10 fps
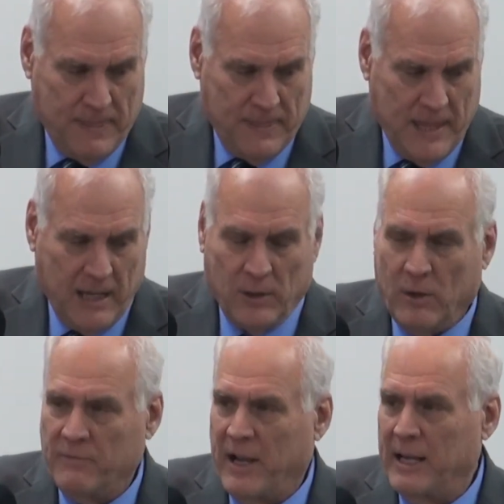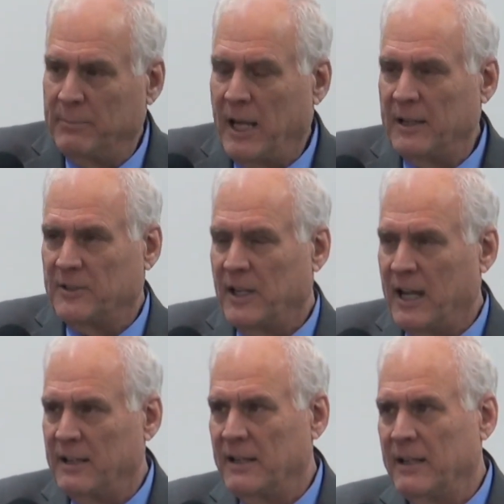they glorified him not as
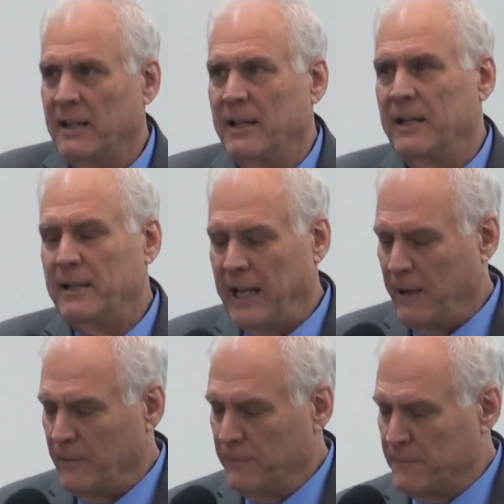God. Now,